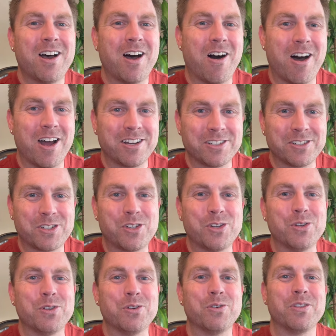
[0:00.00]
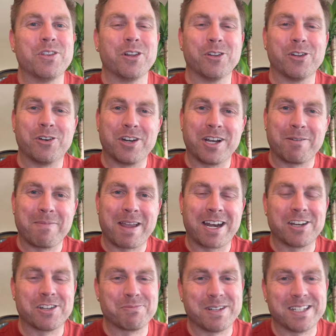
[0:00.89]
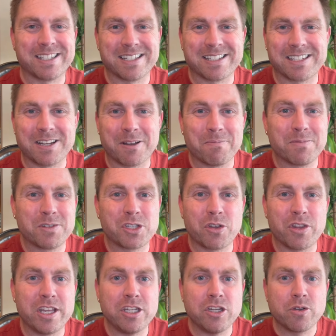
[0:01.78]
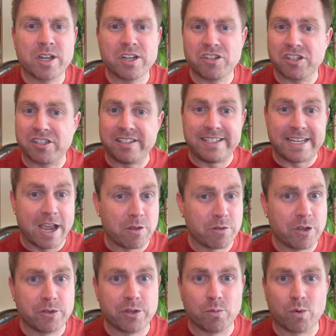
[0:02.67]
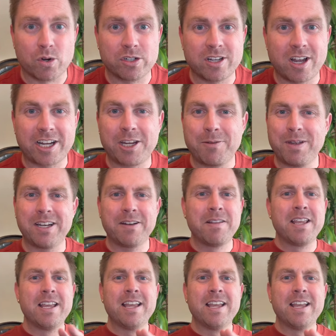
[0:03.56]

onto the learning management system so that you can just download the Word document